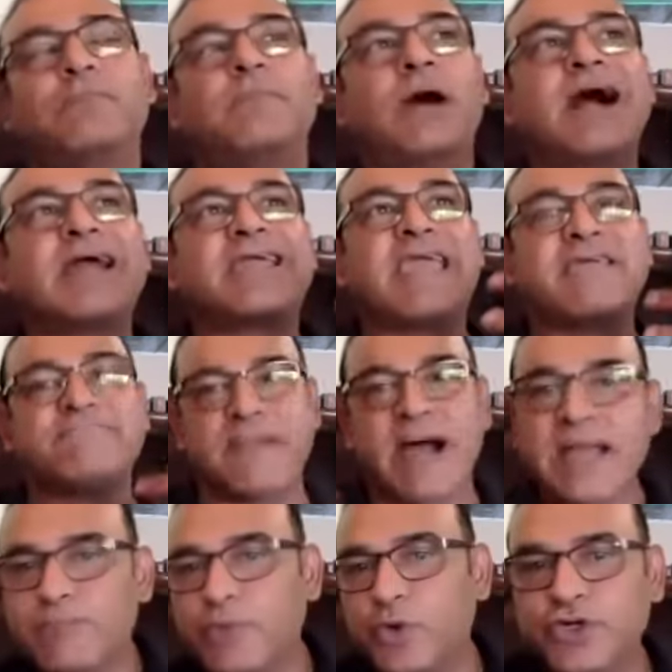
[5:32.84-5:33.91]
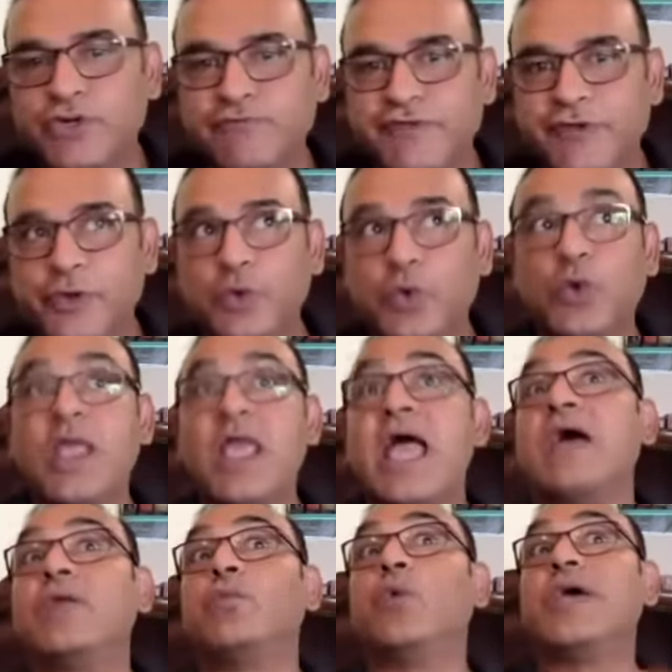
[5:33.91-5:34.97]
I gave my point of view,
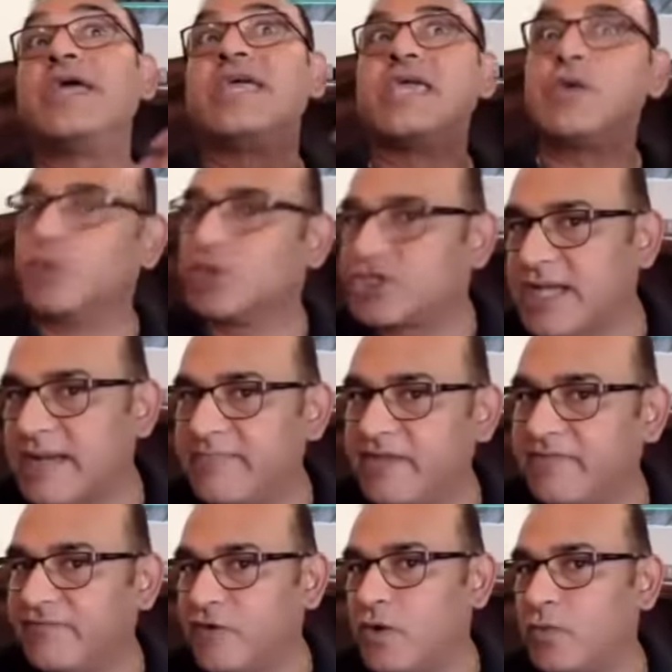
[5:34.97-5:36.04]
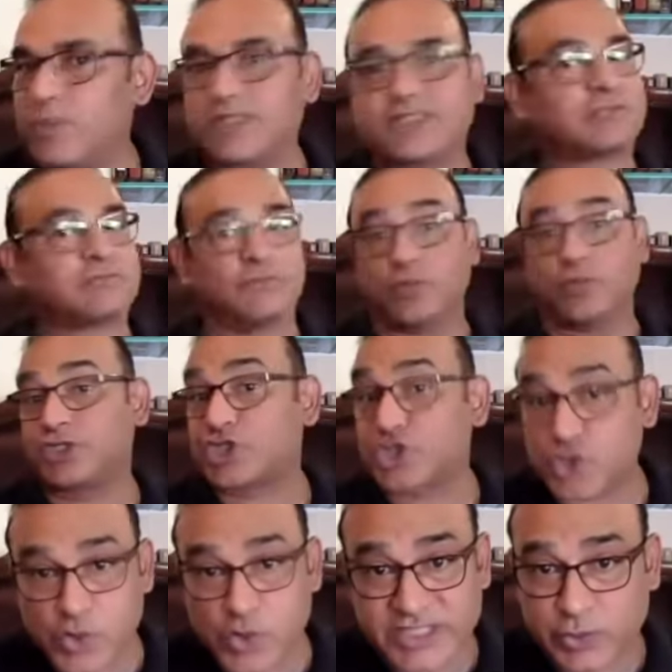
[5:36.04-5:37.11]
and where he was coming from was
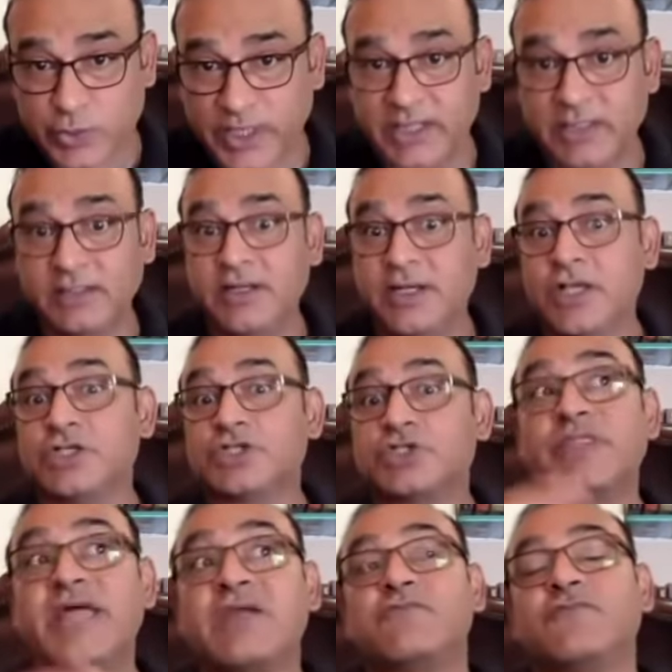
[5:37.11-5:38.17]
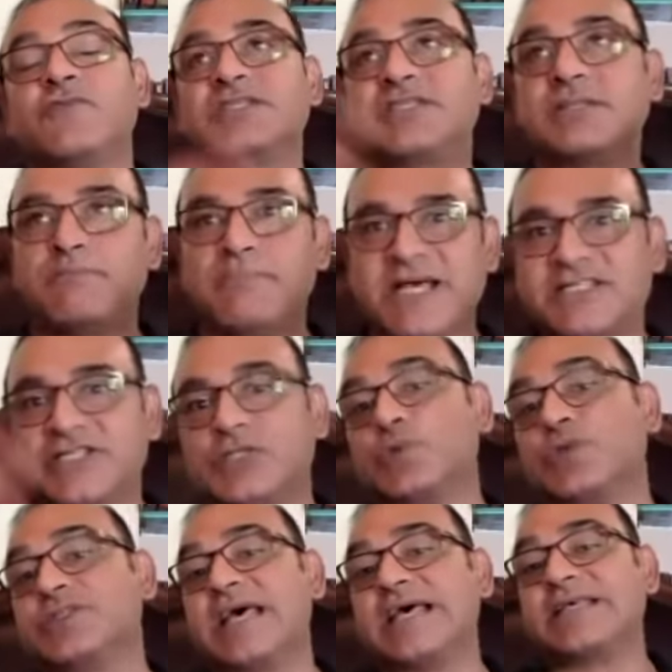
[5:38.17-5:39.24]
true as well. So that message
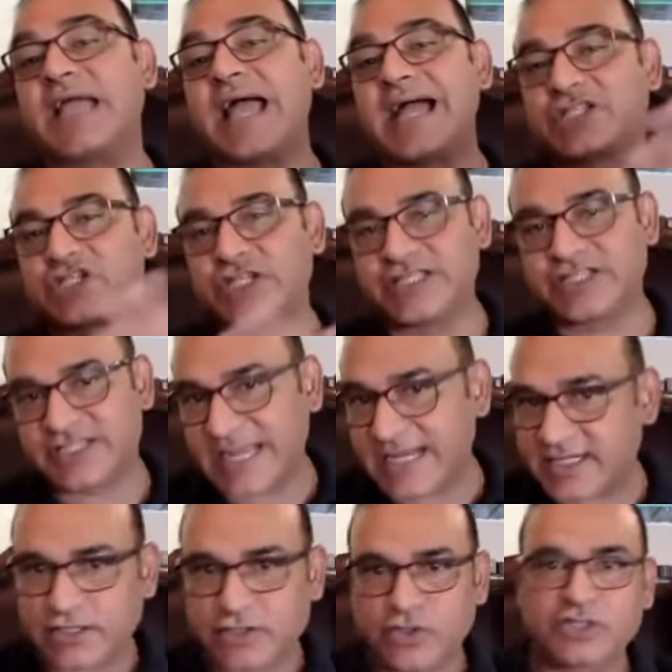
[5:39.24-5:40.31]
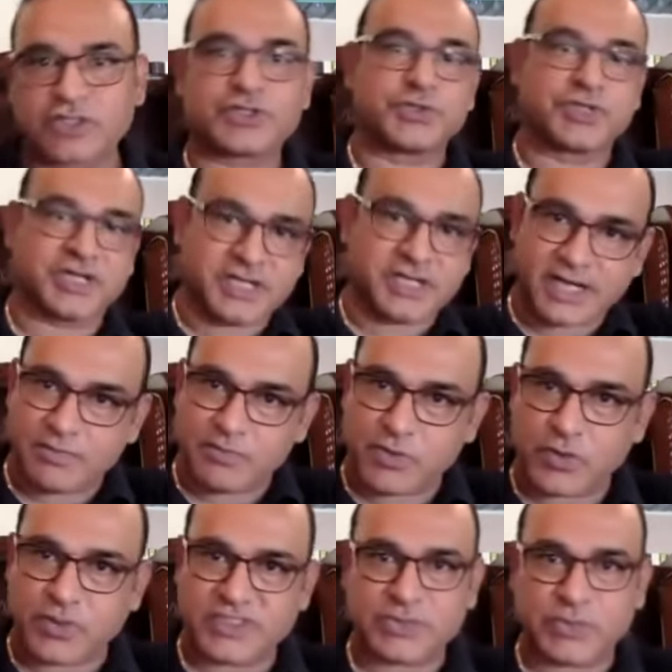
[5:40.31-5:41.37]
was actually sent across to the cricket
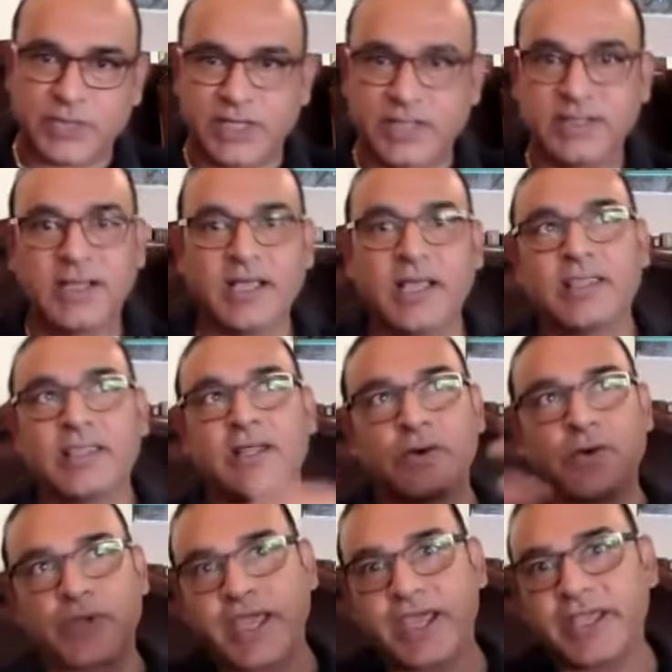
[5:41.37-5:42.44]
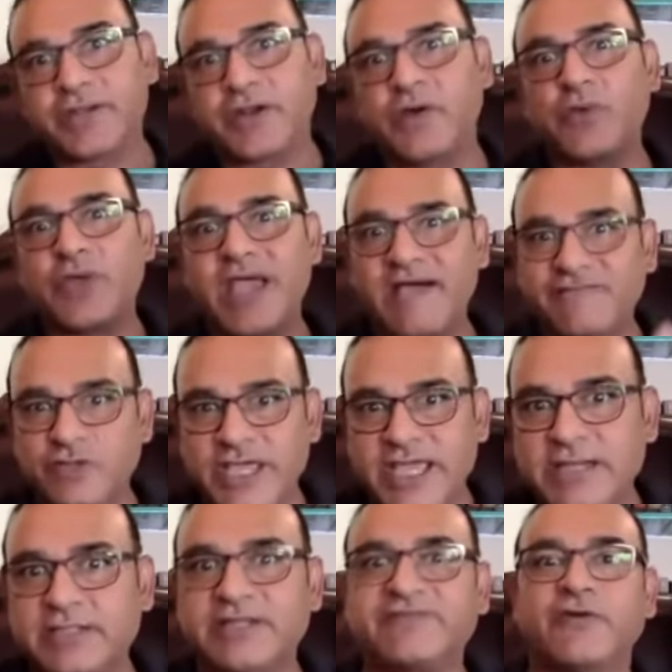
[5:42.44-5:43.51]
board as well. That okay, we have to
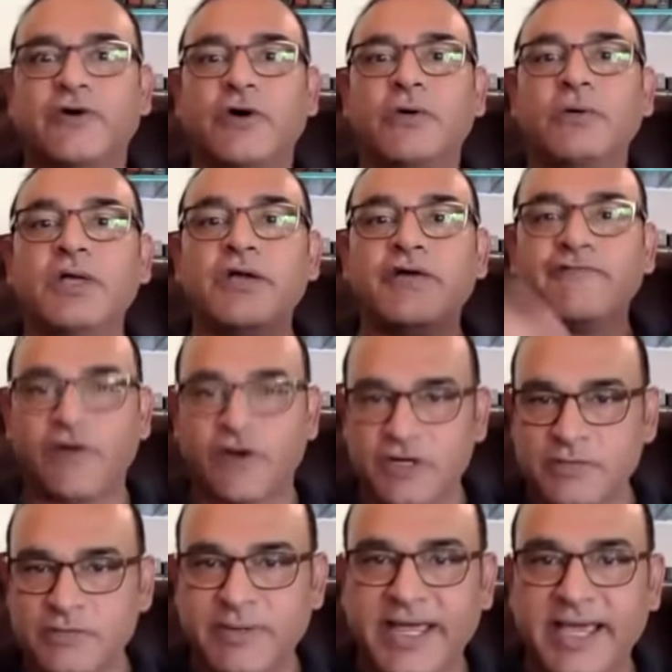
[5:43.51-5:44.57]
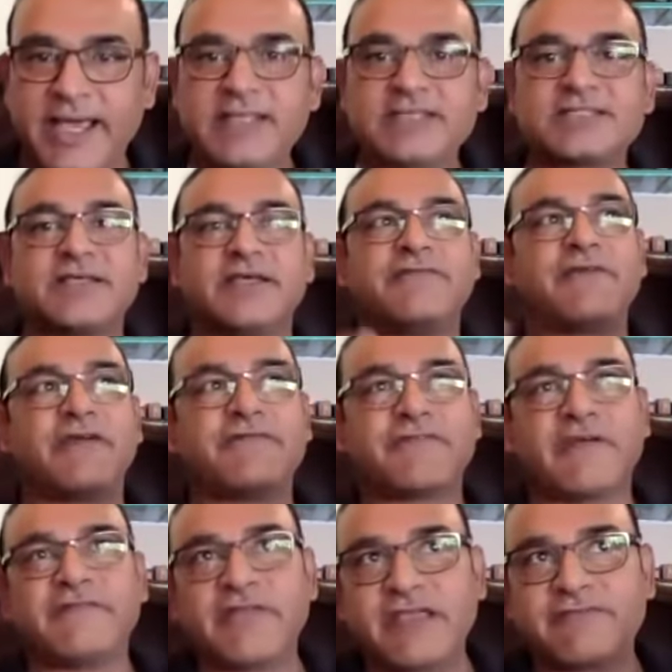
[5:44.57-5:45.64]
cater for foreign players
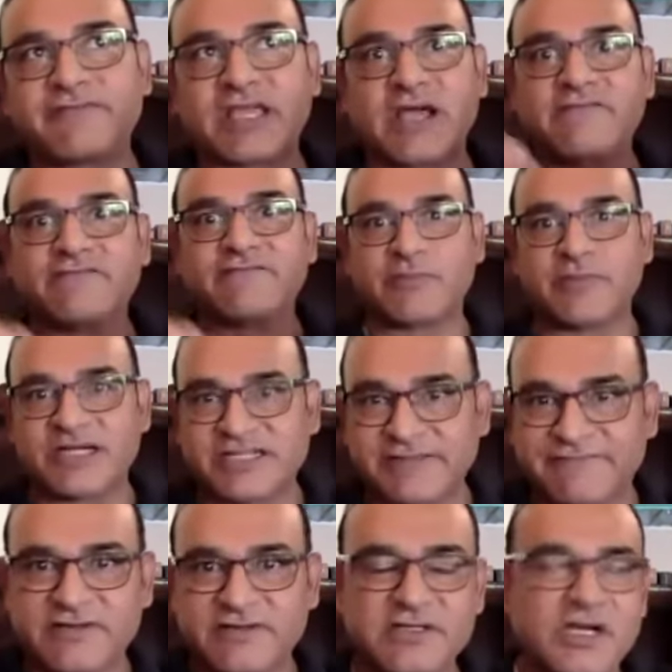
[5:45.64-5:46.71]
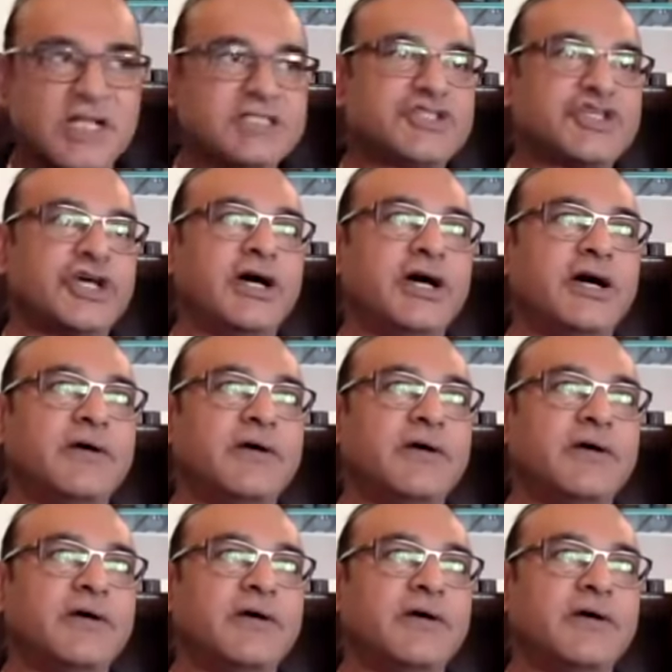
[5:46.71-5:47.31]
if they come from a different culture.